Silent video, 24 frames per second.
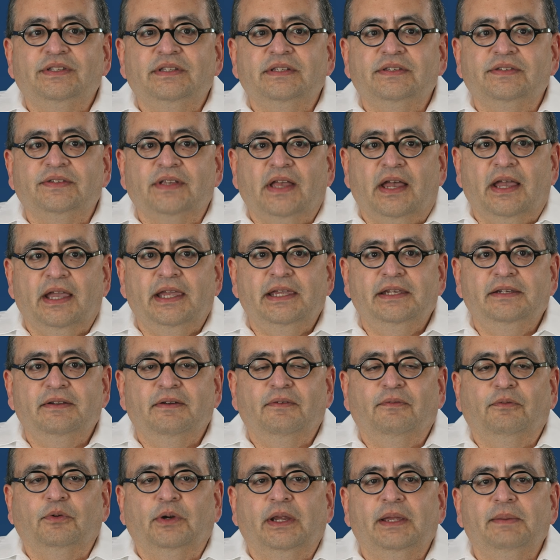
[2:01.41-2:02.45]
designed
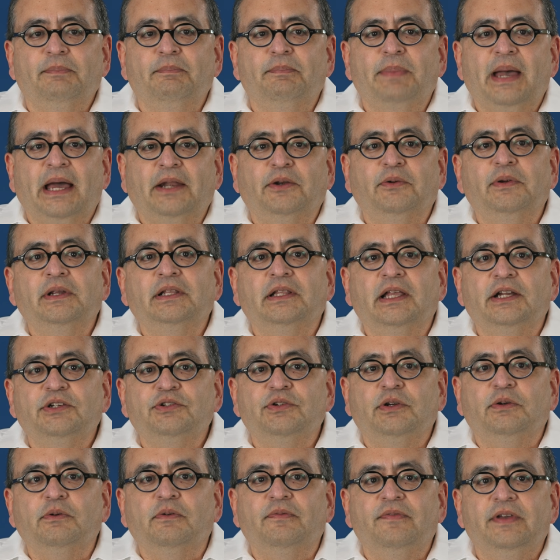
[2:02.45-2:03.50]
for a battery
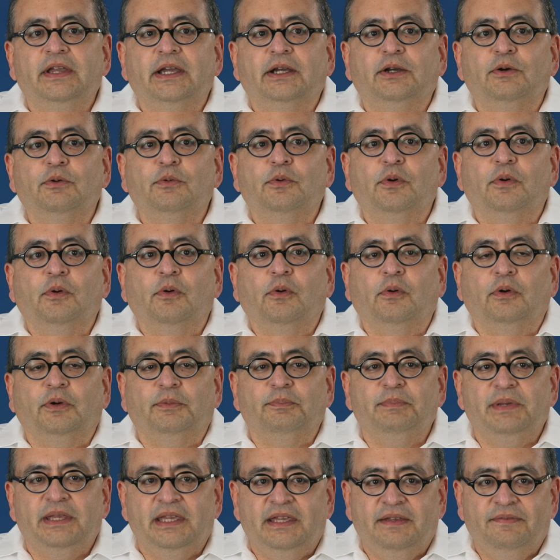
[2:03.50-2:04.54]
electrical vehicle, or
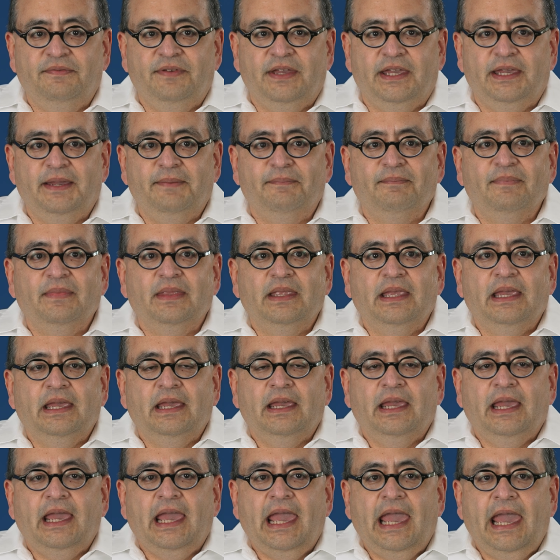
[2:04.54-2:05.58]
BEV,
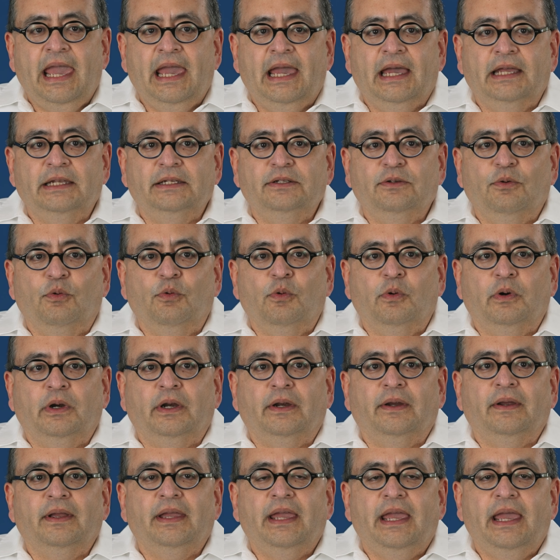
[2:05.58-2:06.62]
and
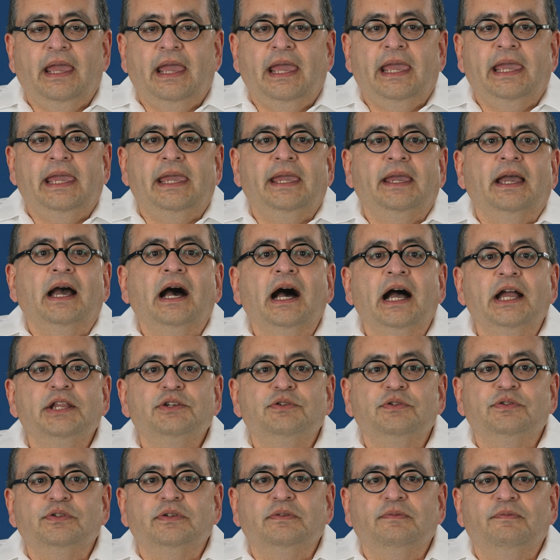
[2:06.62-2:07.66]
or a
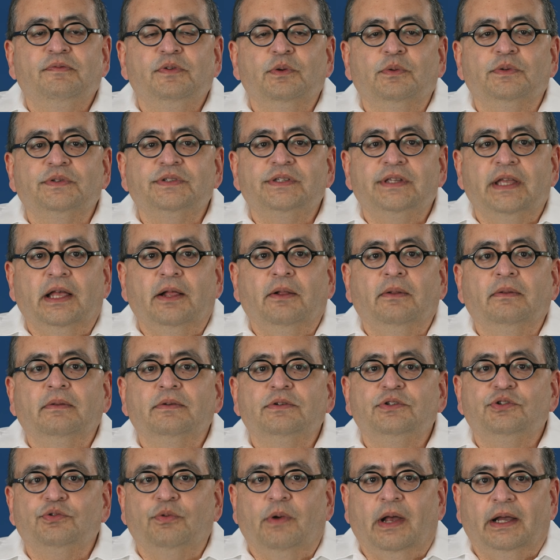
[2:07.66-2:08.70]
hydrogen fuel cell
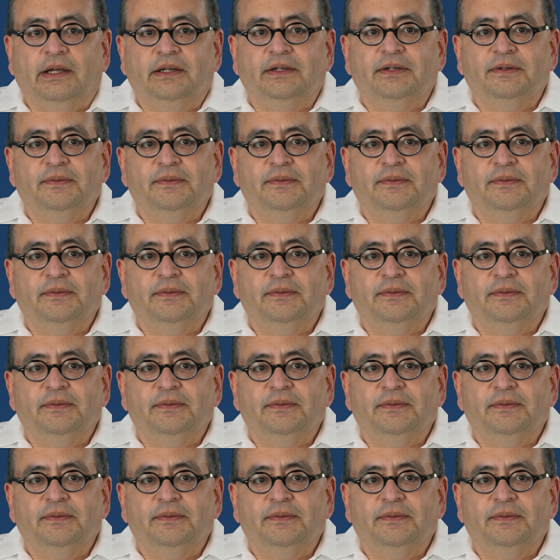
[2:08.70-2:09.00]
truck.